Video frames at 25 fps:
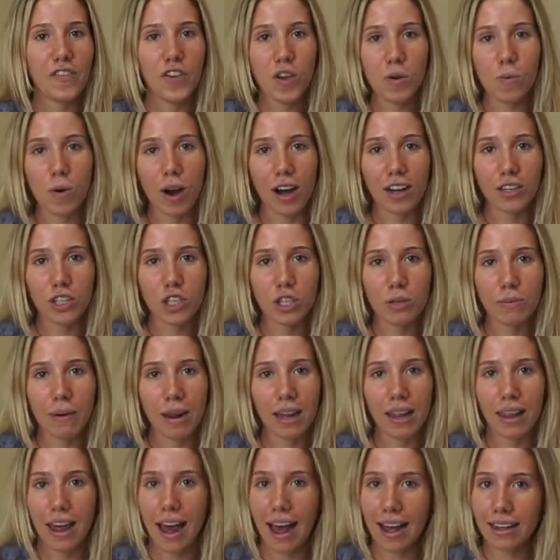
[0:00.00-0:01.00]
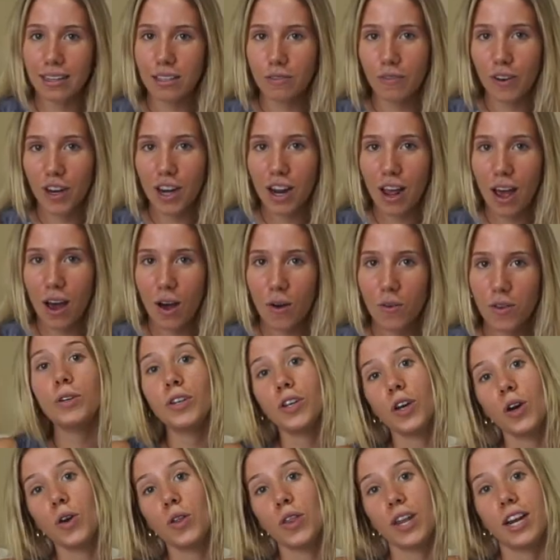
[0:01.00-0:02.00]
you watched my last video, you
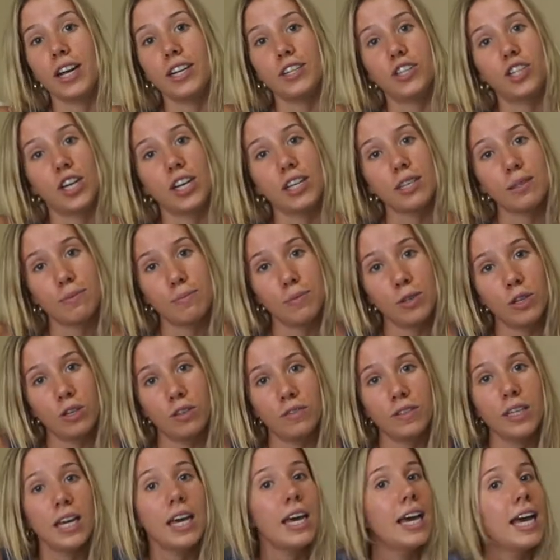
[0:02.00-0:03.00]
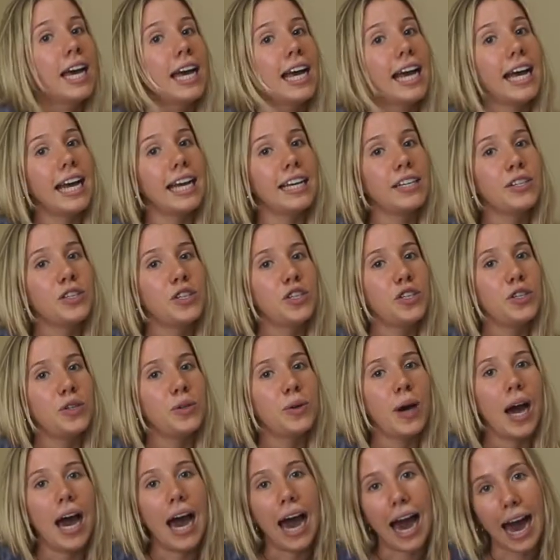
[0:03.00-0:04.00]
know that I just moved into
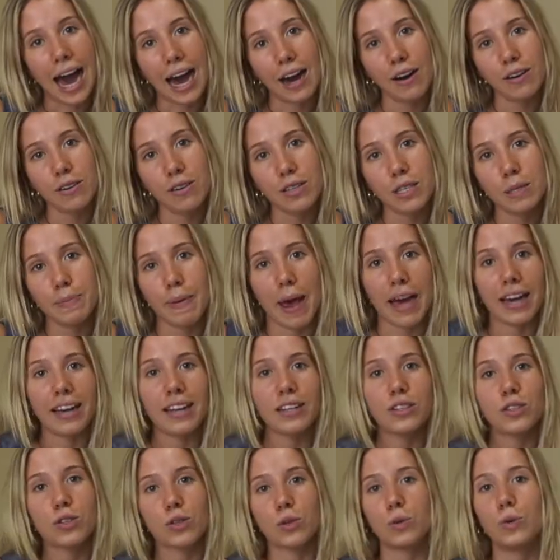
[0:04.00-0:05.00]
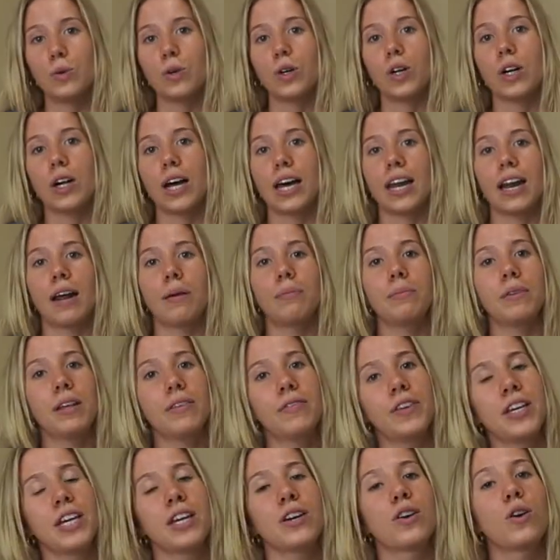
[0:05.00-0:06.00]
a house back at school and I'm
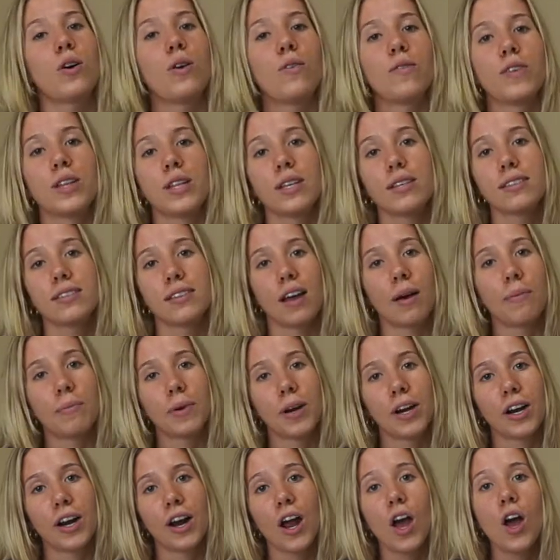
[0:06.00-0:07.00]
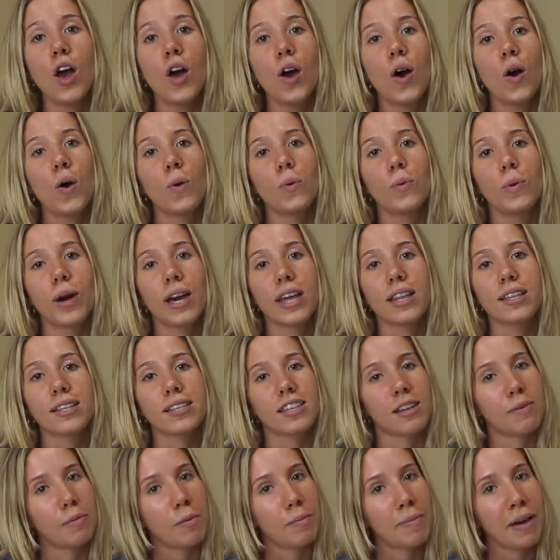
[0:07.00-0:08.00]
living here over the summer with
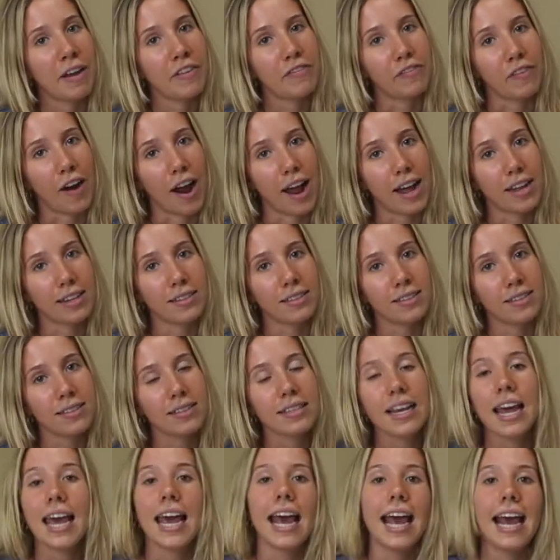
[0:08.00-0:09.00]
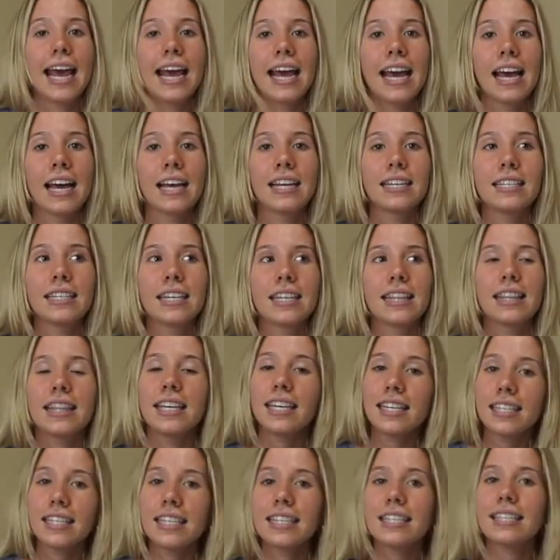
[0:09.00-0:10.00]
some of my friends. And
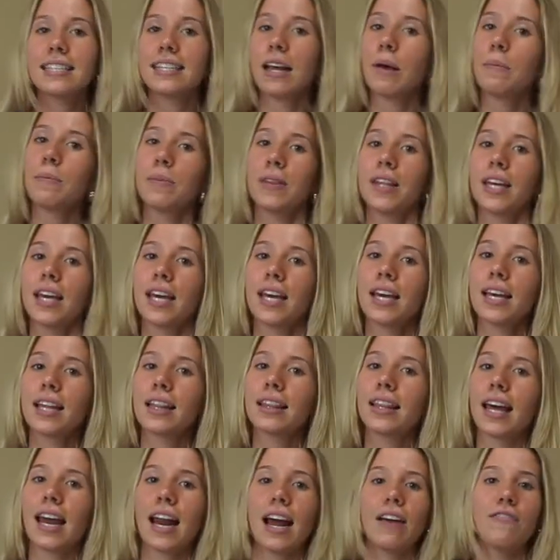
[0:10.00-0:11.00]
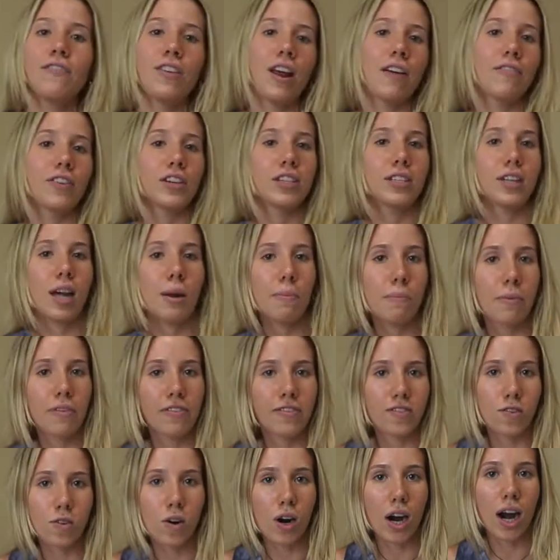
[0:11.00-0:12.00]
this is something that I've never done
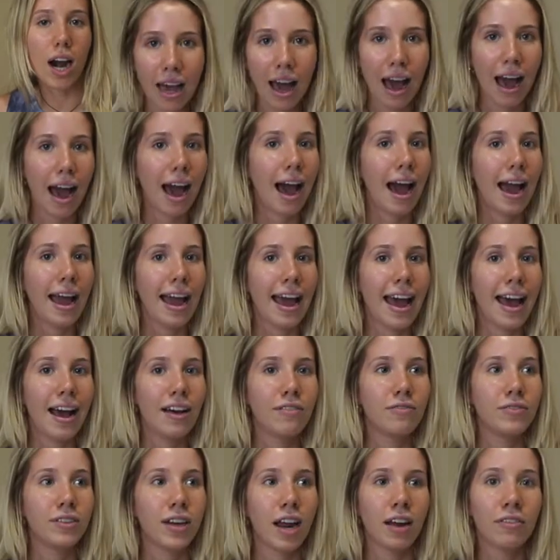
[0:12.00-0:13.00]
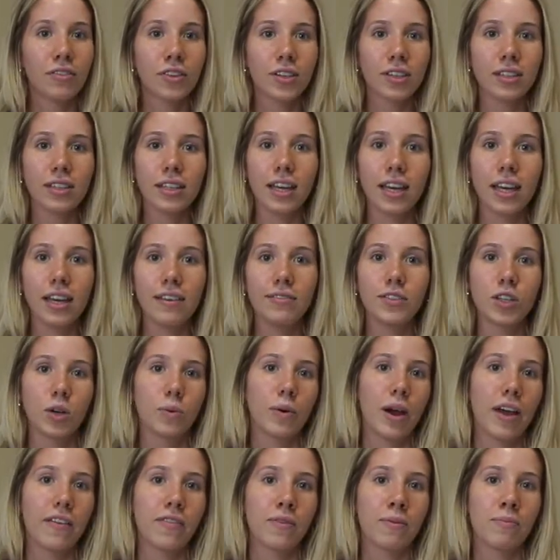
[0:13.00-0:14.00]
before. I have never lived
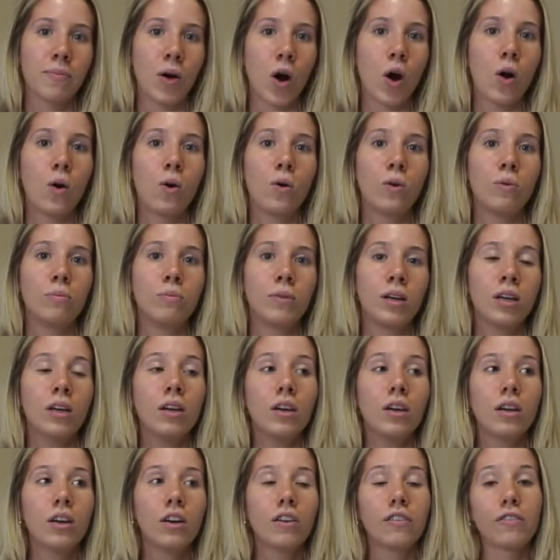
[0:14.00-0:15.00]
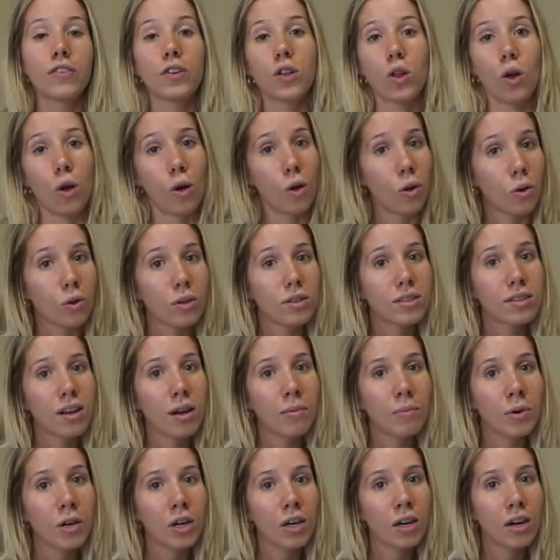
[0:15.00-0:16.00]
away from home for the whole
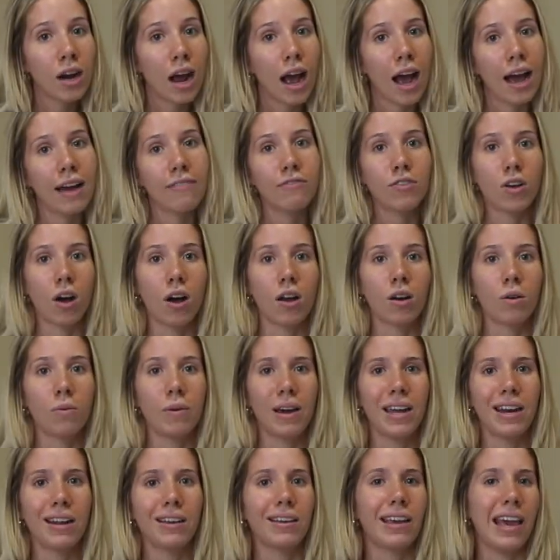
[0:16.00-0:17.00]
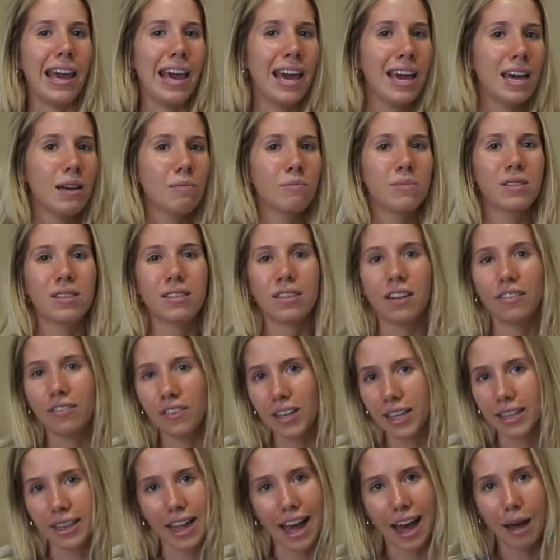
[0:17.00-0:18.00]
summer. I've gone away to camps, stuff
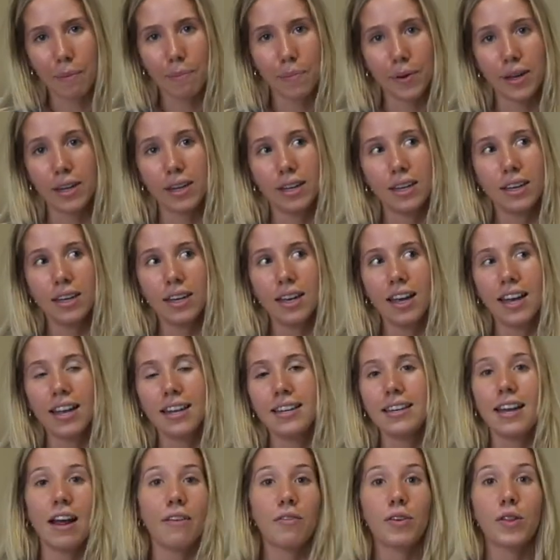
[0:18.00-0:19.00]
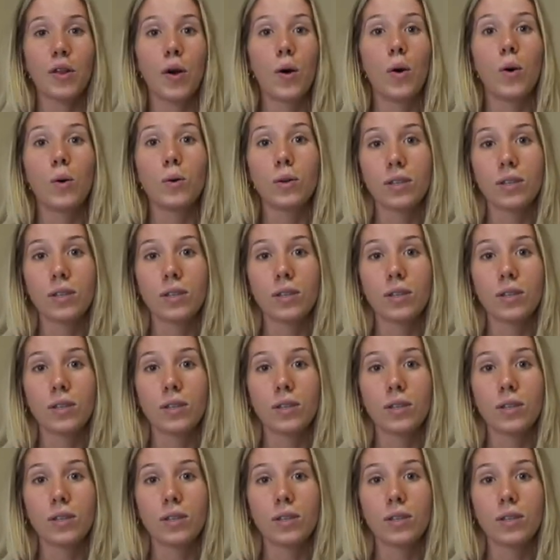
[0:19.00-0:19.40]
like that, but never the whole